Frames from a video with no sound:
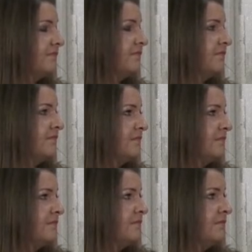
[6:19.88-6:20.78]

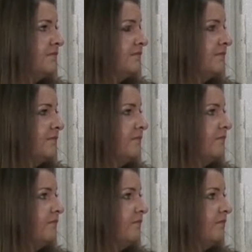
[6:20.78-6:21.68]

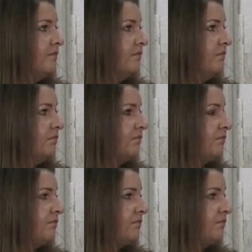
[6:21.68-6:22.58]

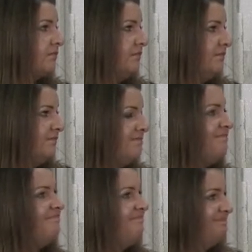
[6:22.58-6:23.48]

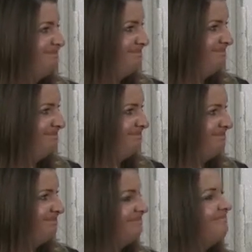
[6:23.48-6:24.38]

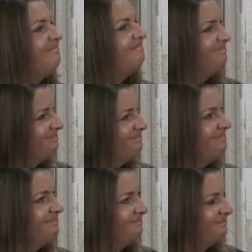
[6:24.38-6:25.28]

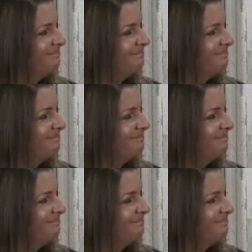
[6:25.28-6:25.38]
No words are spoken by the person on screen.